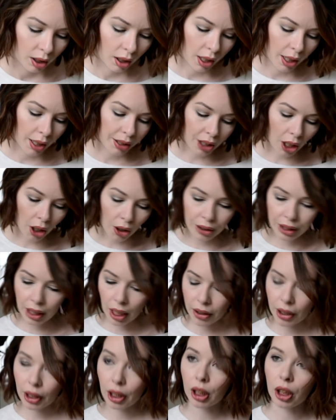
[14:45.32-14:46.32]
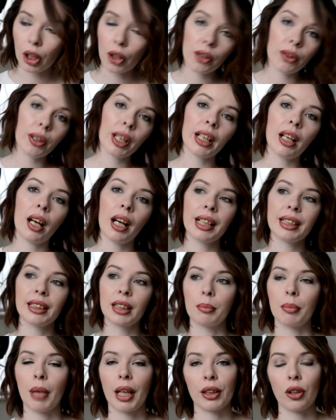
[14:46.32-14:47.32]
The only other clothing
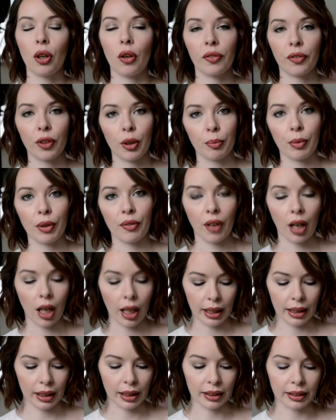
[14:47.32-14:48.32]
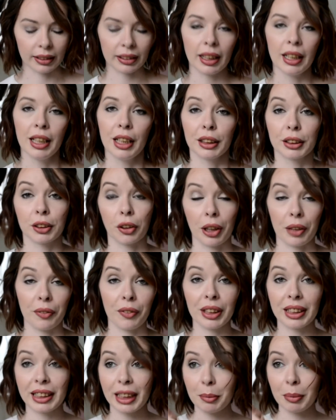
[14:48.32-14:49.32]
item I got from River Island, sorry, you
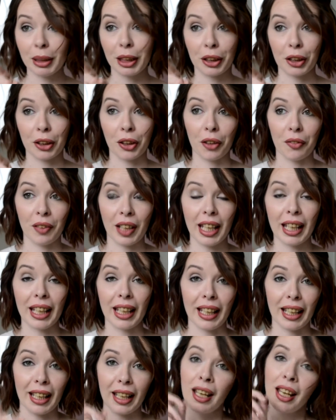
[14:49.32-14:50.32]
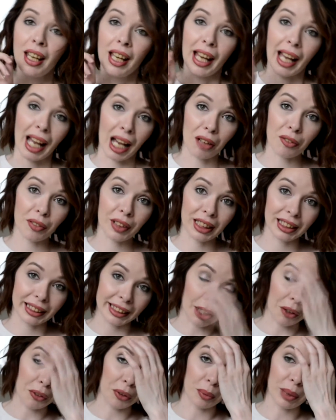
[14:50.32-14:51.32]
can see me looking over here. Alvin has
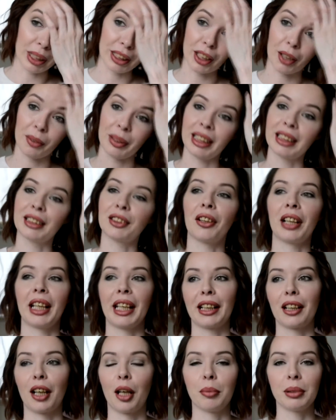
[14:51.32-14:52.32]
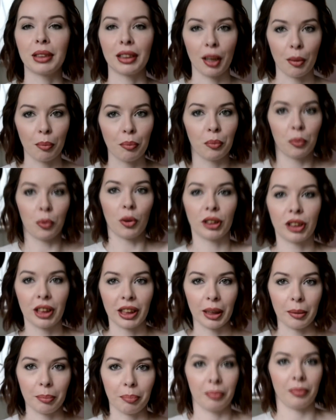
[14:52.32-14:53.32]
sat on the window and he's got hiccups and I'm
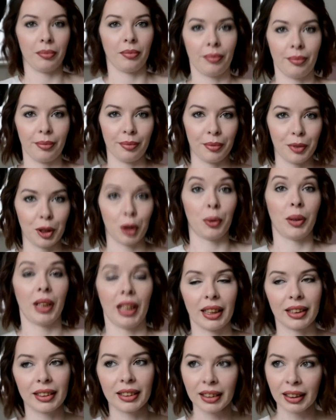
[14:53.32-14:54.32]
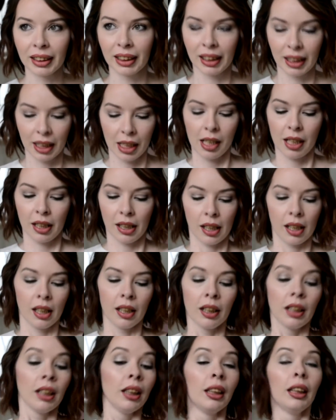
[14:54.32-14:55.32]
watching him do this.
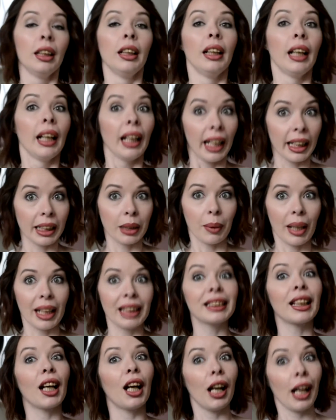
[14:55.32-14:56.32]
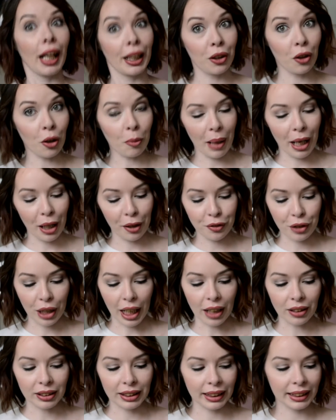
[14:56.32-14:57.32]
Anyways, I got a pair of
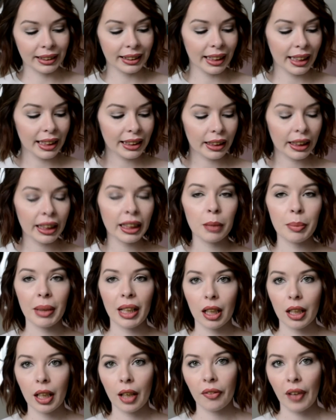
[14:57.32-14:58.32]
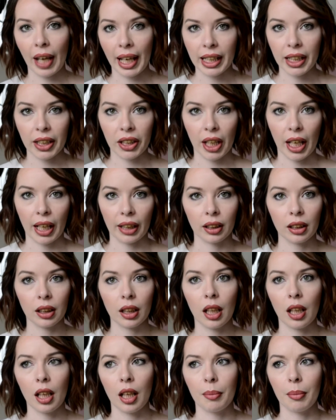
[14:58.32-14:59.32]
trousers. These are going to be a love-hate thing.
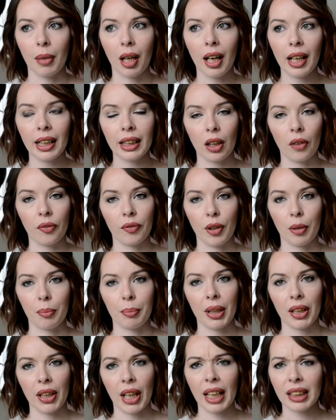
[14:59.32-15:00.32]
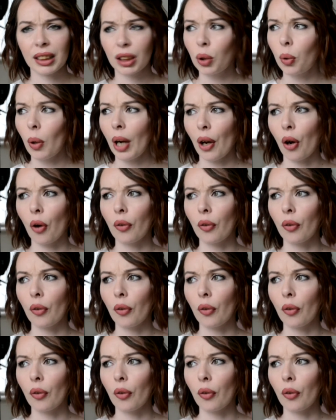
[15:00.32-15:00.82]
I love them, but that's quite